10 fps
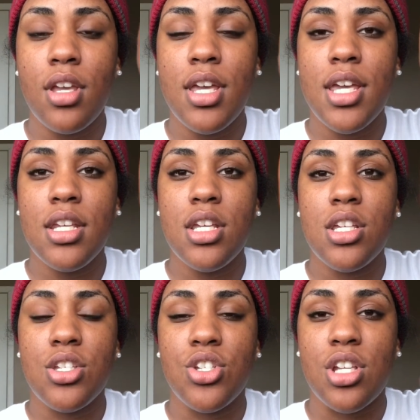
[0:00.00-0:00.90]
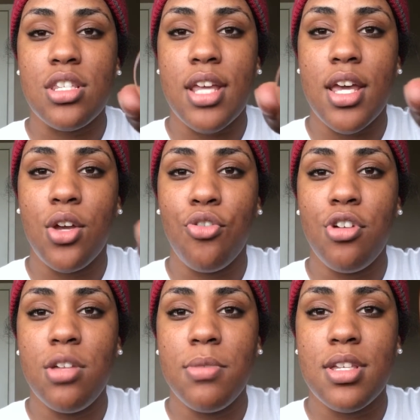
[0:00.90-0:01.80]
and it is just a
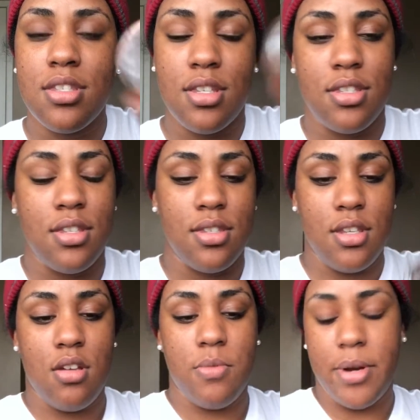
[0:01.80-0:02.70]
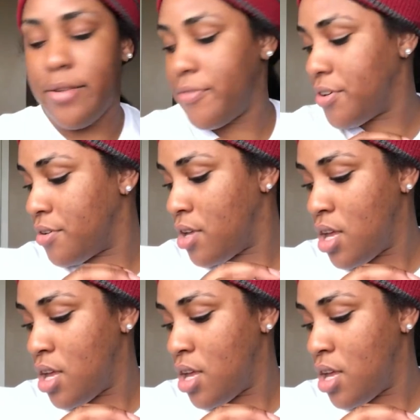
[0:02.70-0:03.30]
cream consistency or whatever.